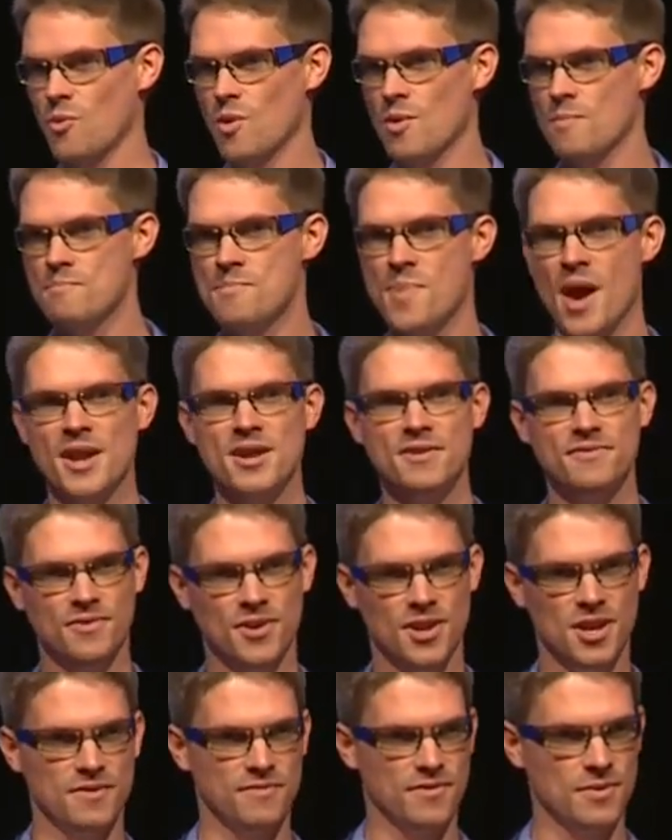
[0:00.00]
we're
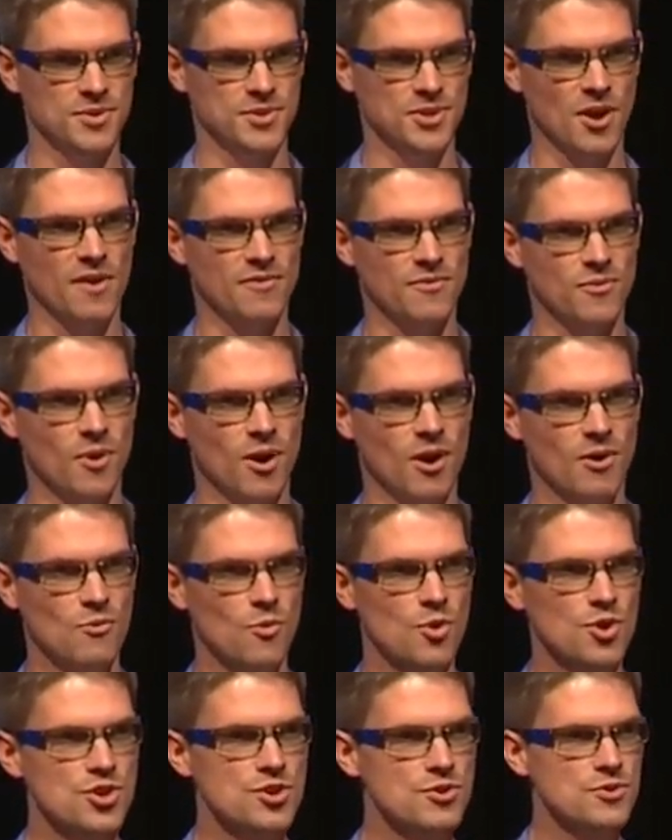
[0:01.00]
benefiting from software.
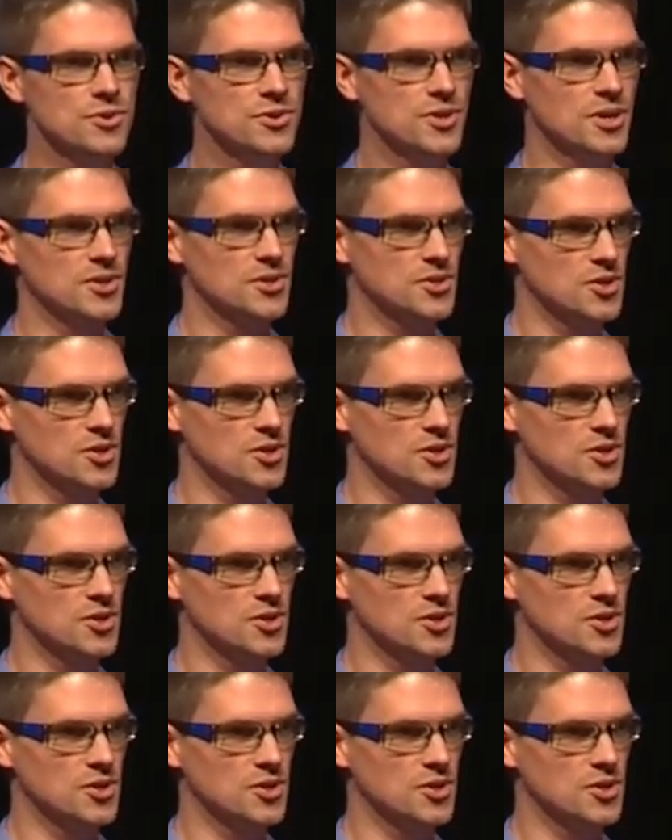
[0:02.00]
We're using